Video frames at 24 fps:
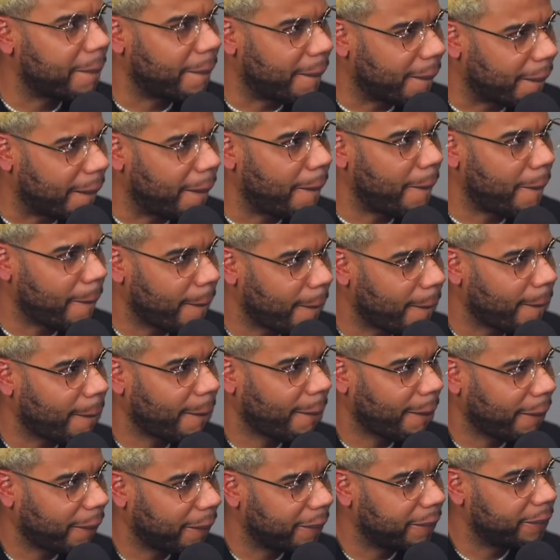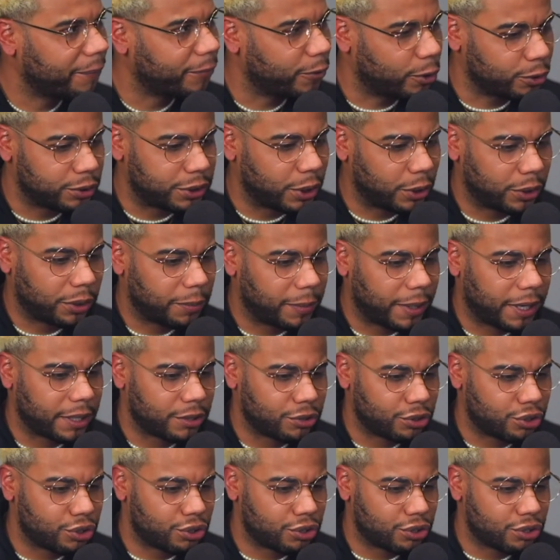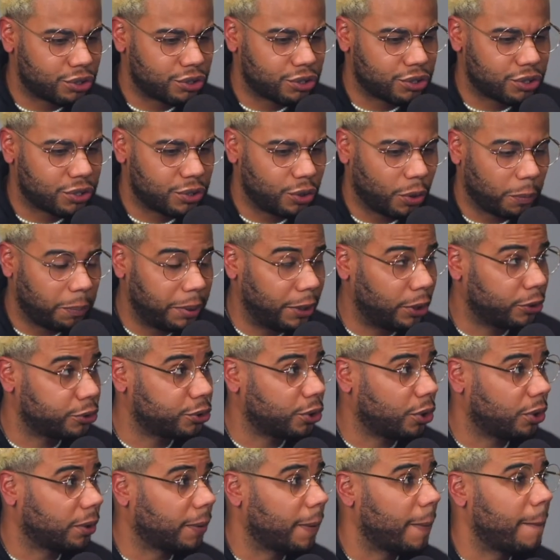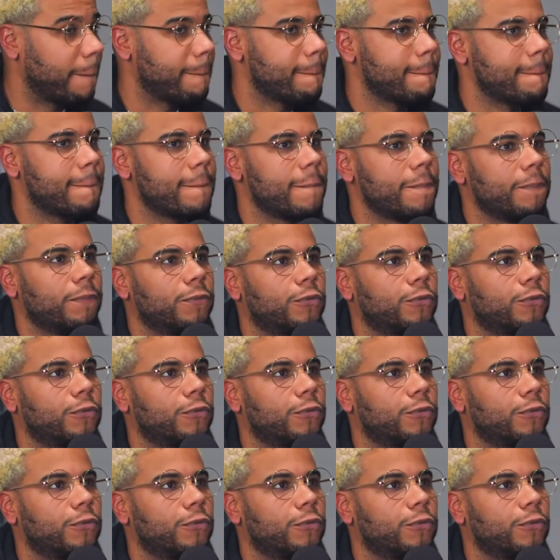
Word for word: Okay. Don't tell nobody. Don't tell nobody. What's good? Shh. No pillow talk. What's good?